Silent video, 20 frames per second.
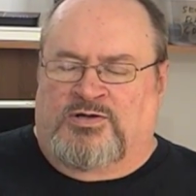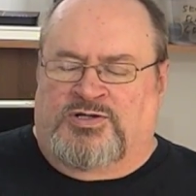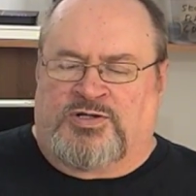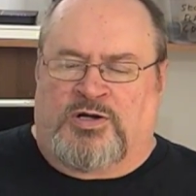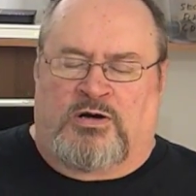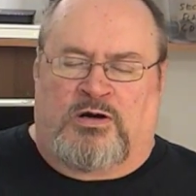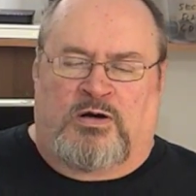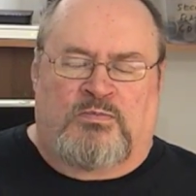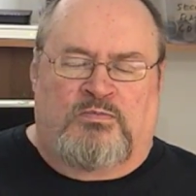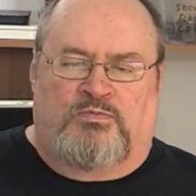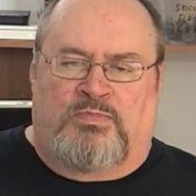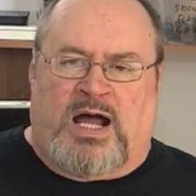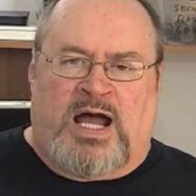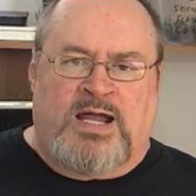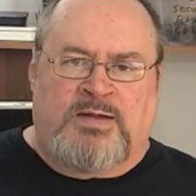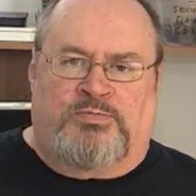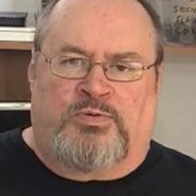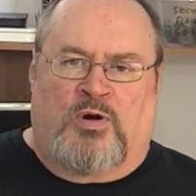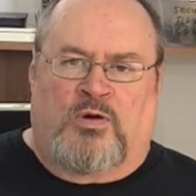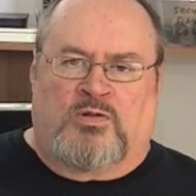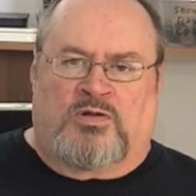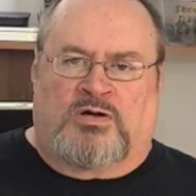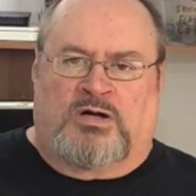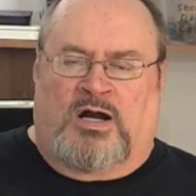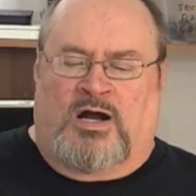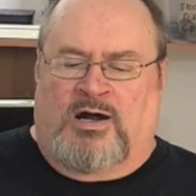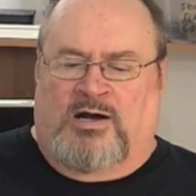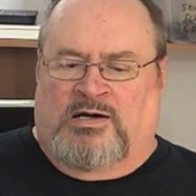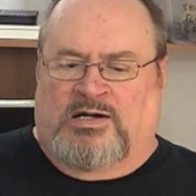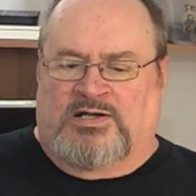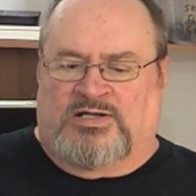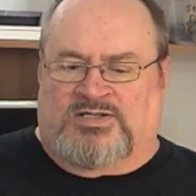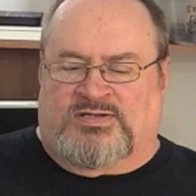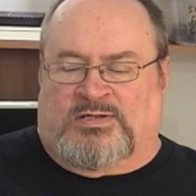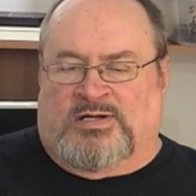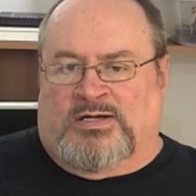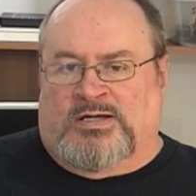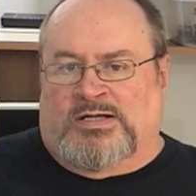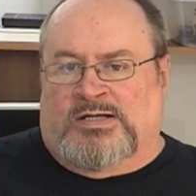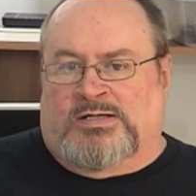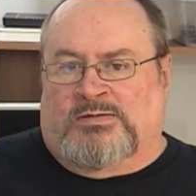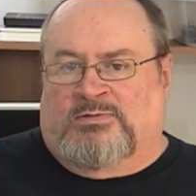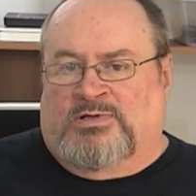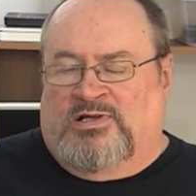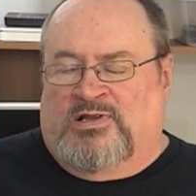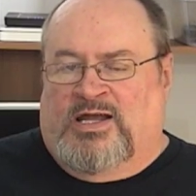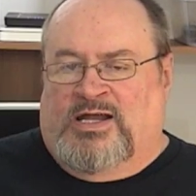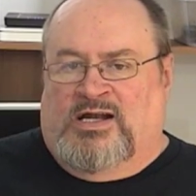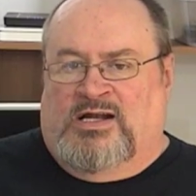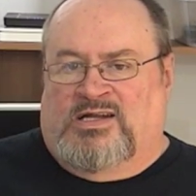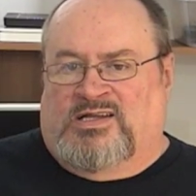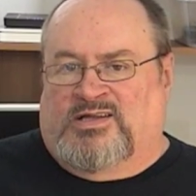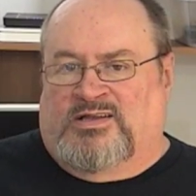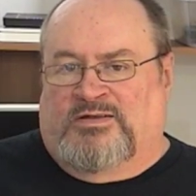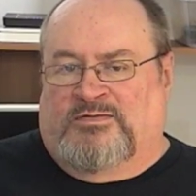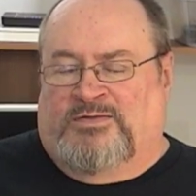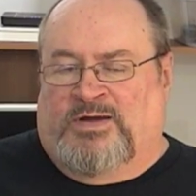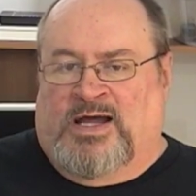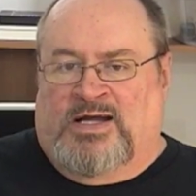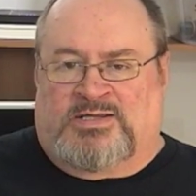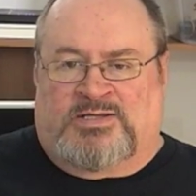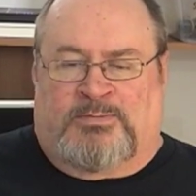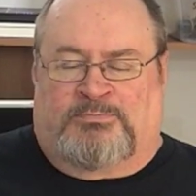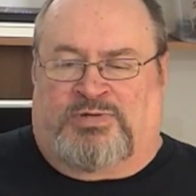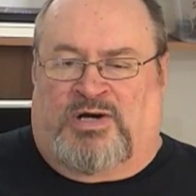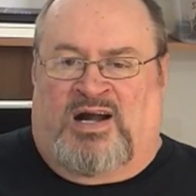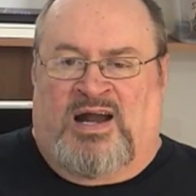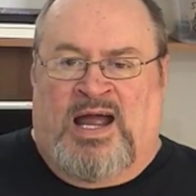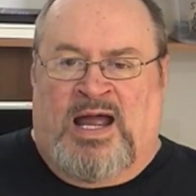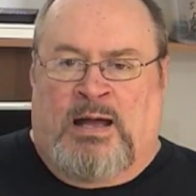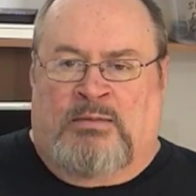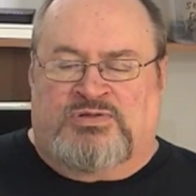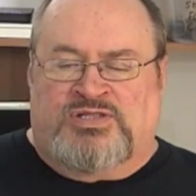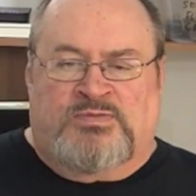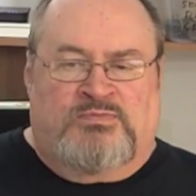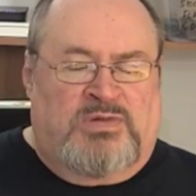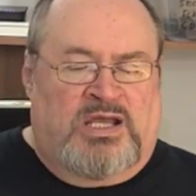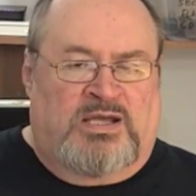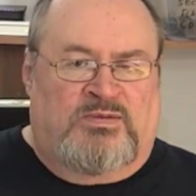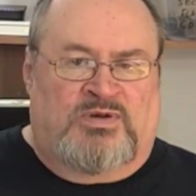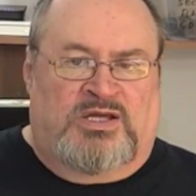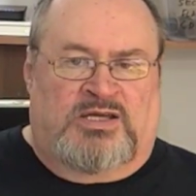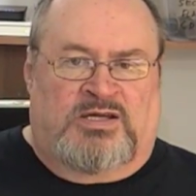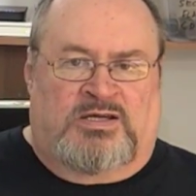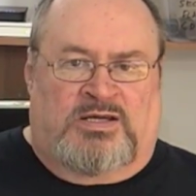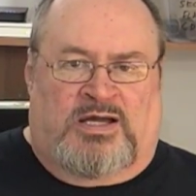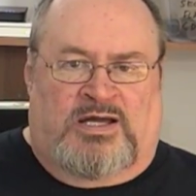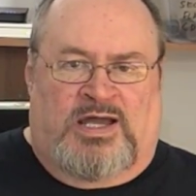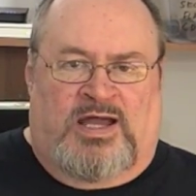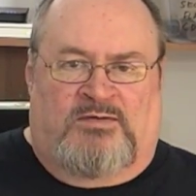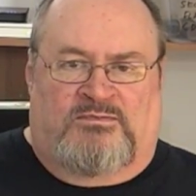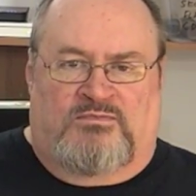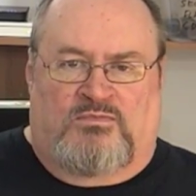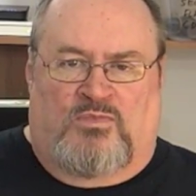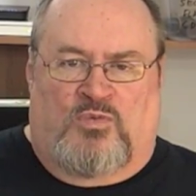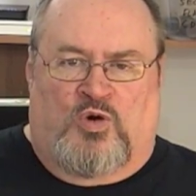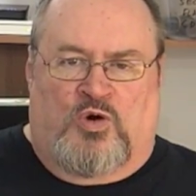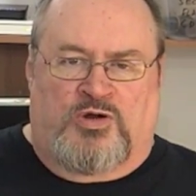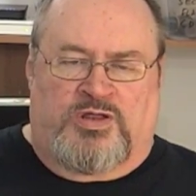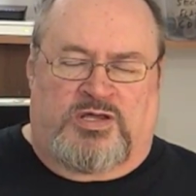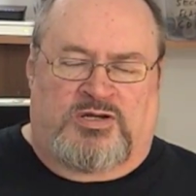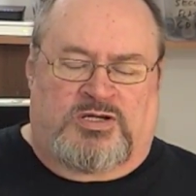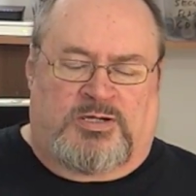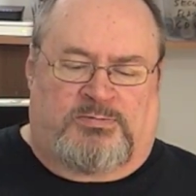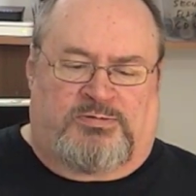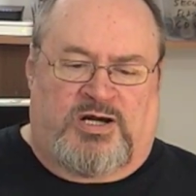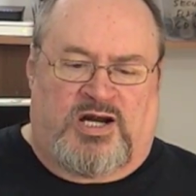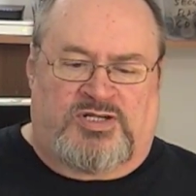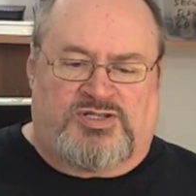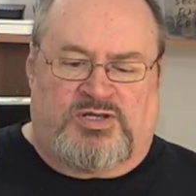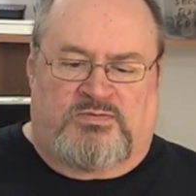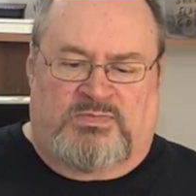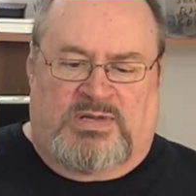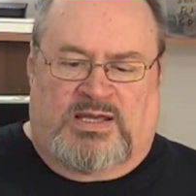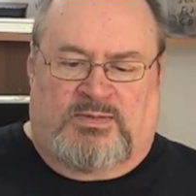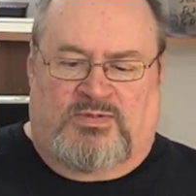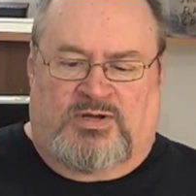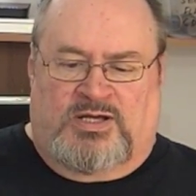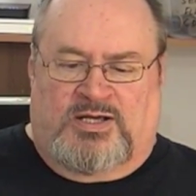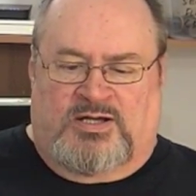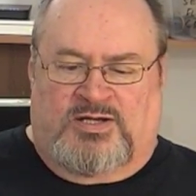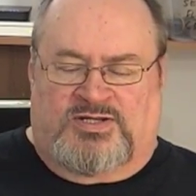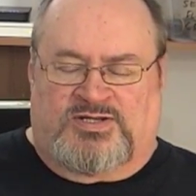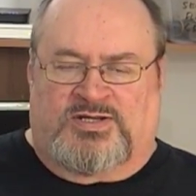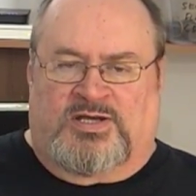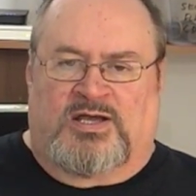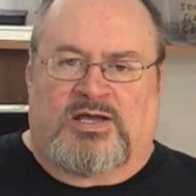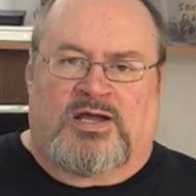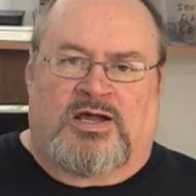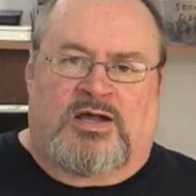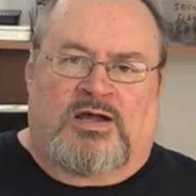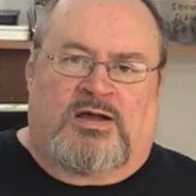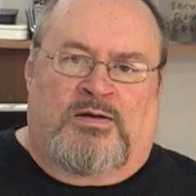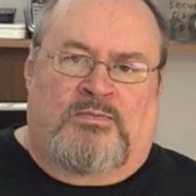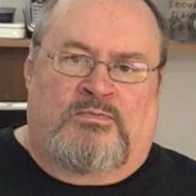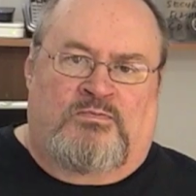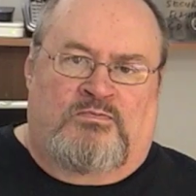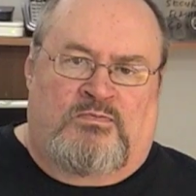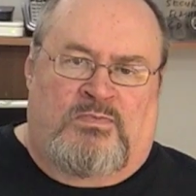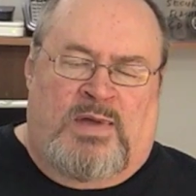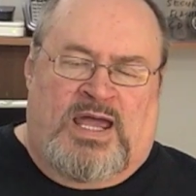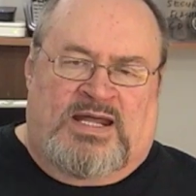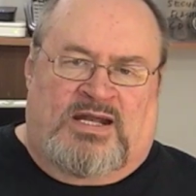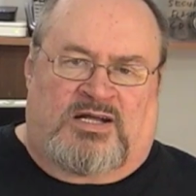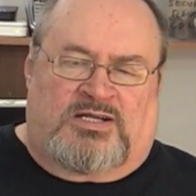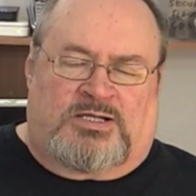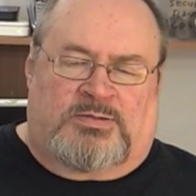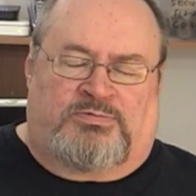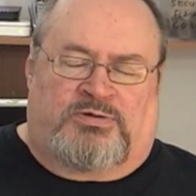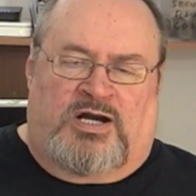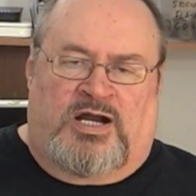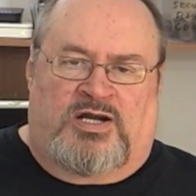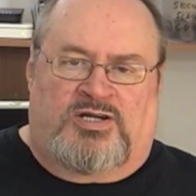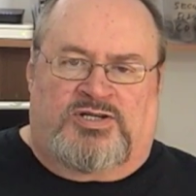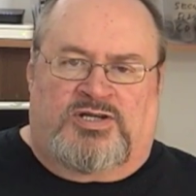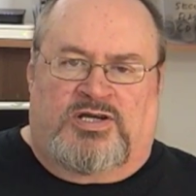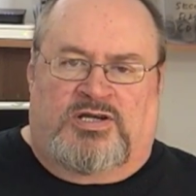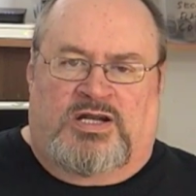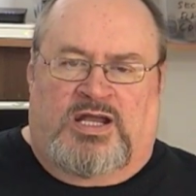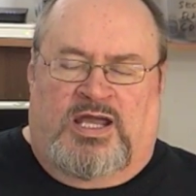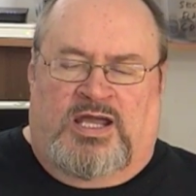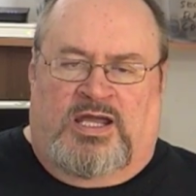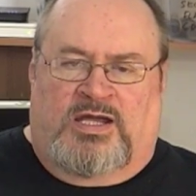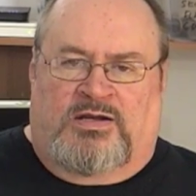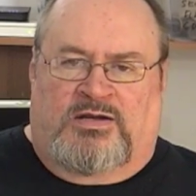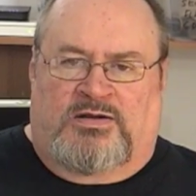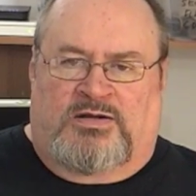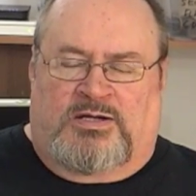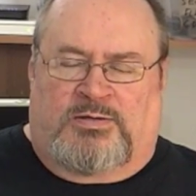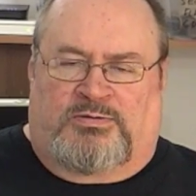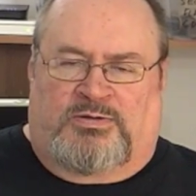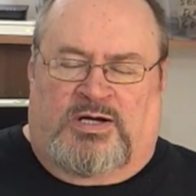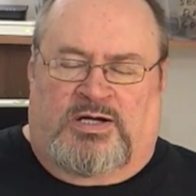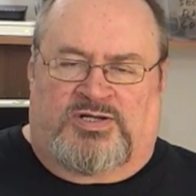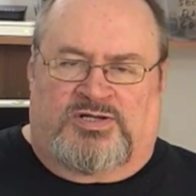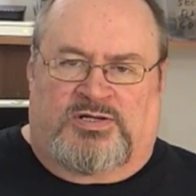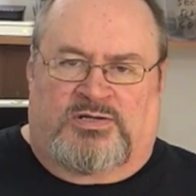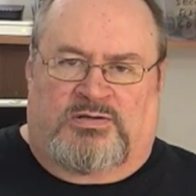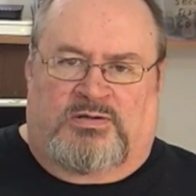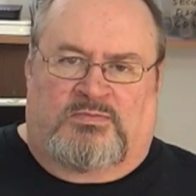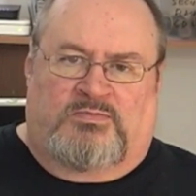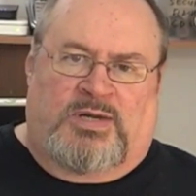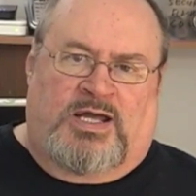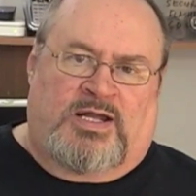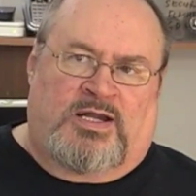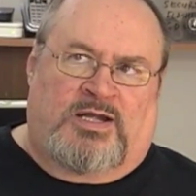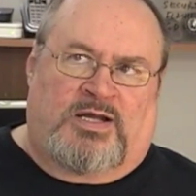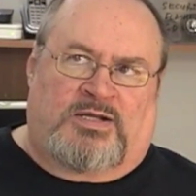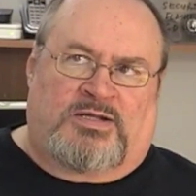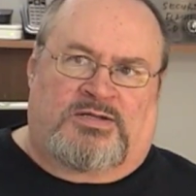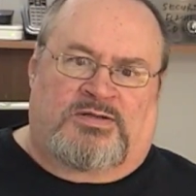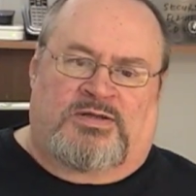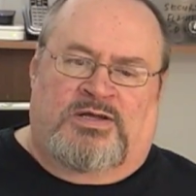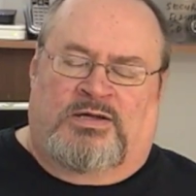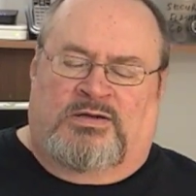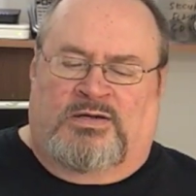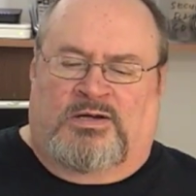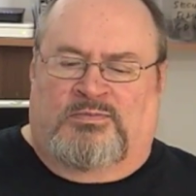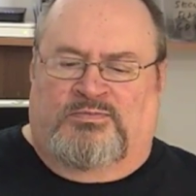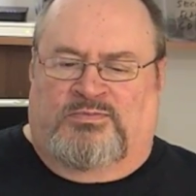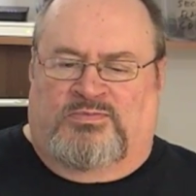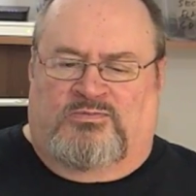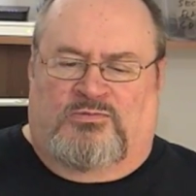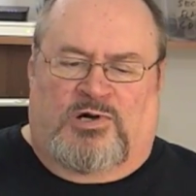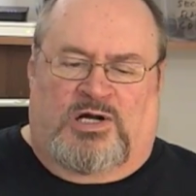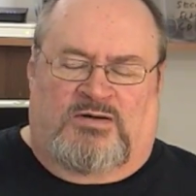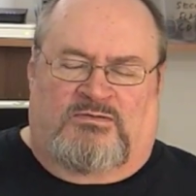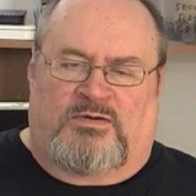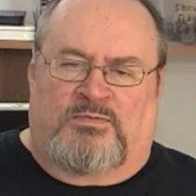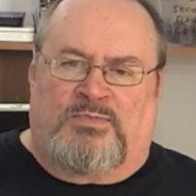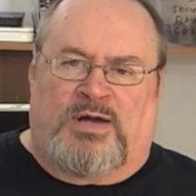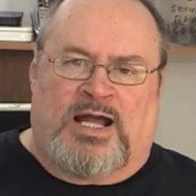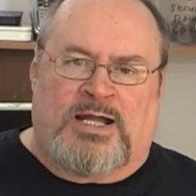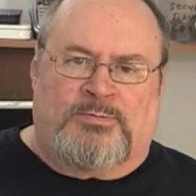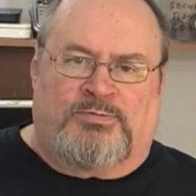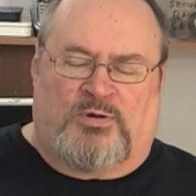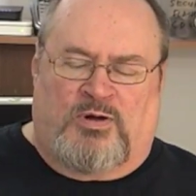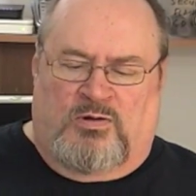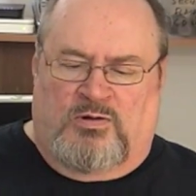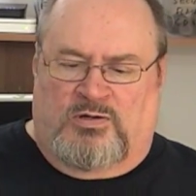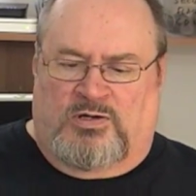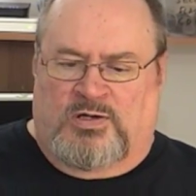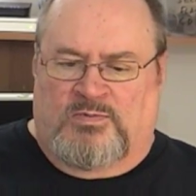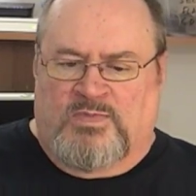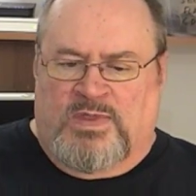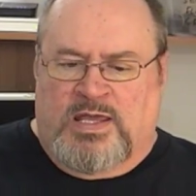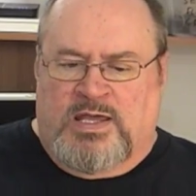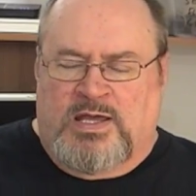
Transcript: term bipolar artist, related to the fact that perhaps maybe I have more than depression. Maybe it's manic depression and depression, manic and whatever, bipolar.